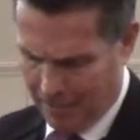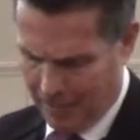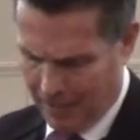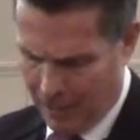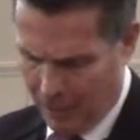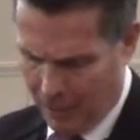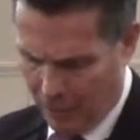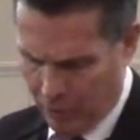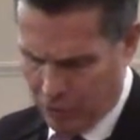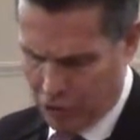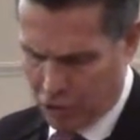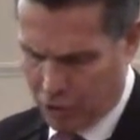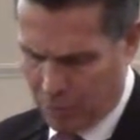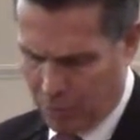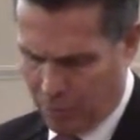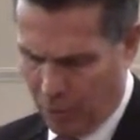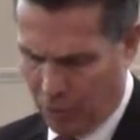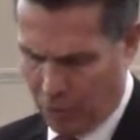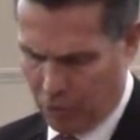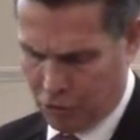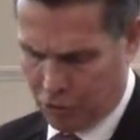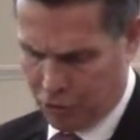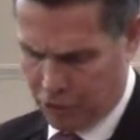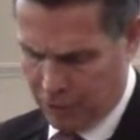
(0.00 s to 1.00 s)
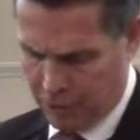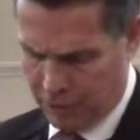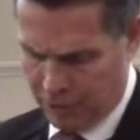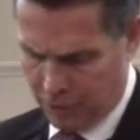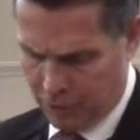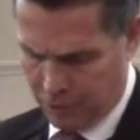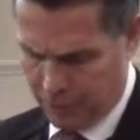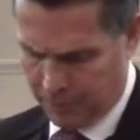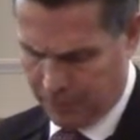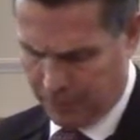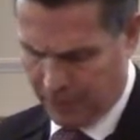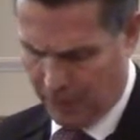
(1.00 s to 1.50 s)
Notice the
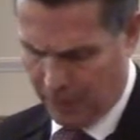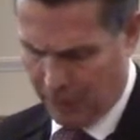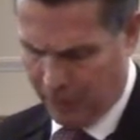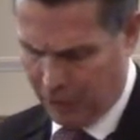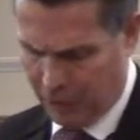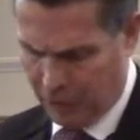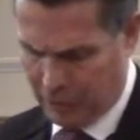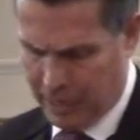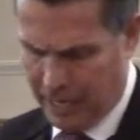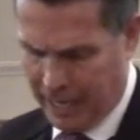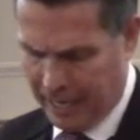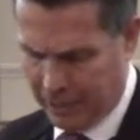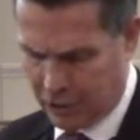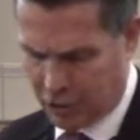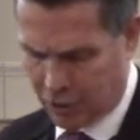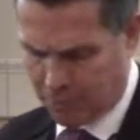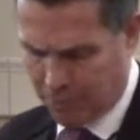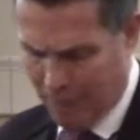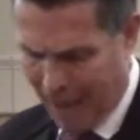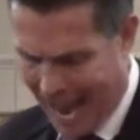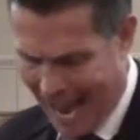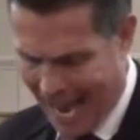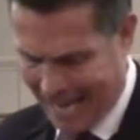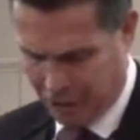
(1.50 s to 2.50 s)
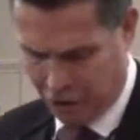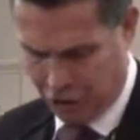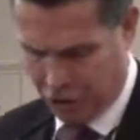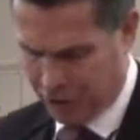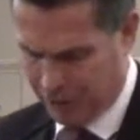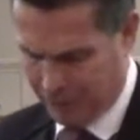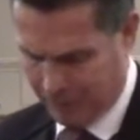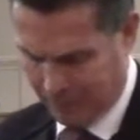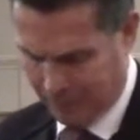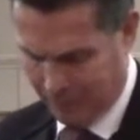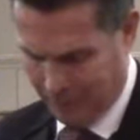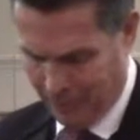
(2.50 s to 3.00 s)
persons. Okay, we looked at his
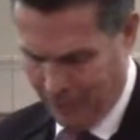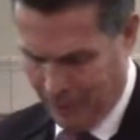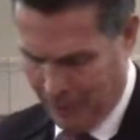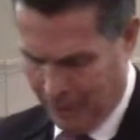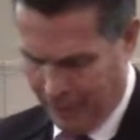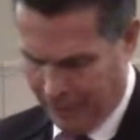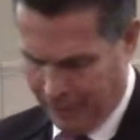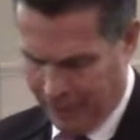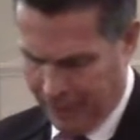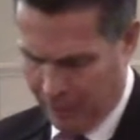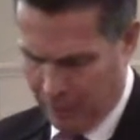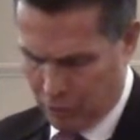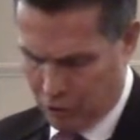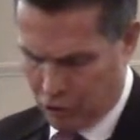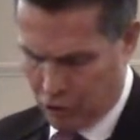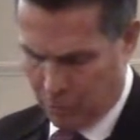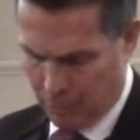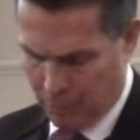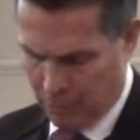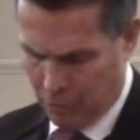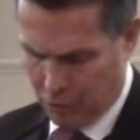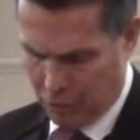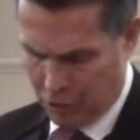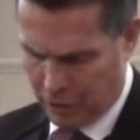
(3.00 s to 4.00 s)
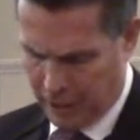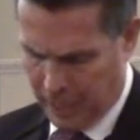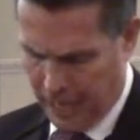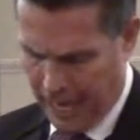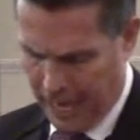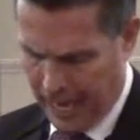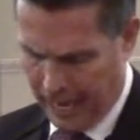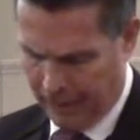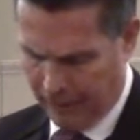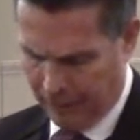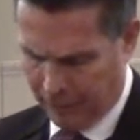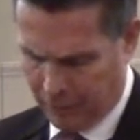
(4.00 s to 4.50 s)
passion that he was supposed to
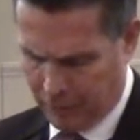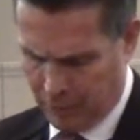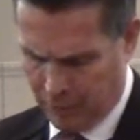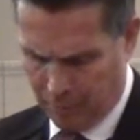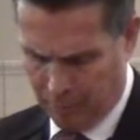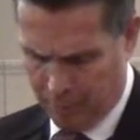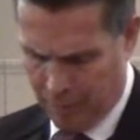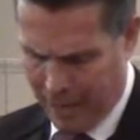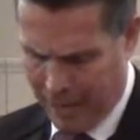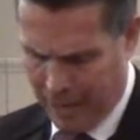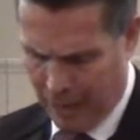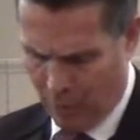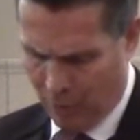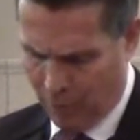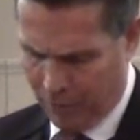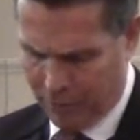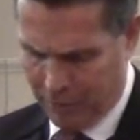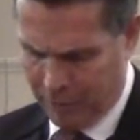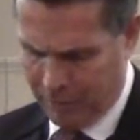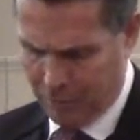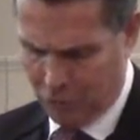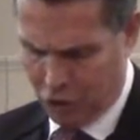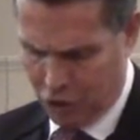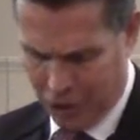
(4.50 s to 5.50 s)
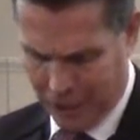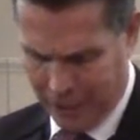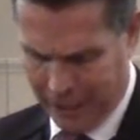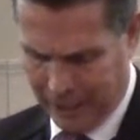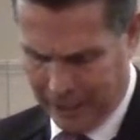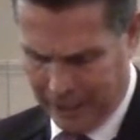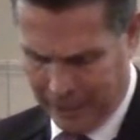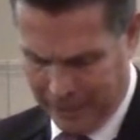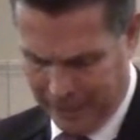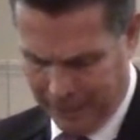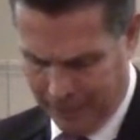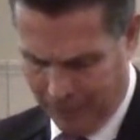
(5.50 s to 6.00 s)
have to bear with them
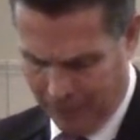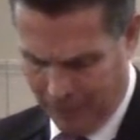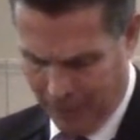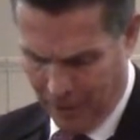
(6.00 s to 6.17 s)
gently.